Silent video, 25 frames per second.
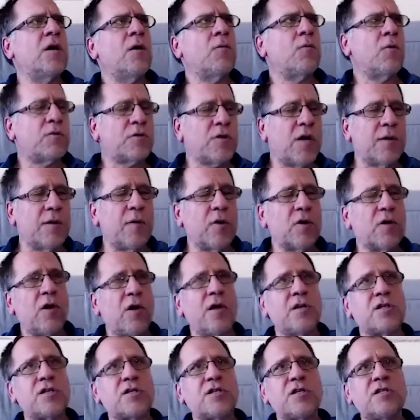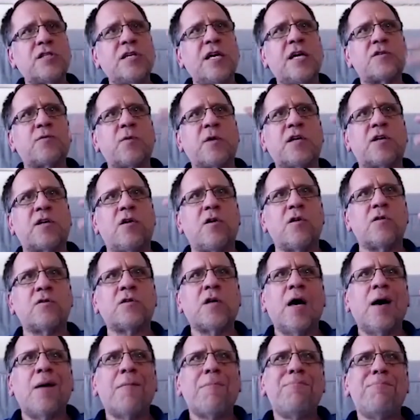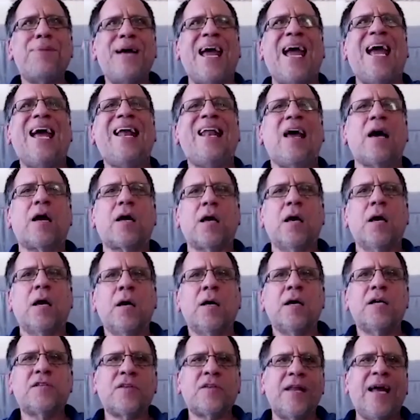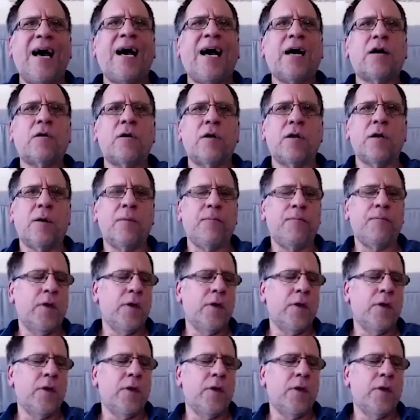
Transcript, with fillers: When we talking about consciousness, he has what he calls PANIC. It's an acronym.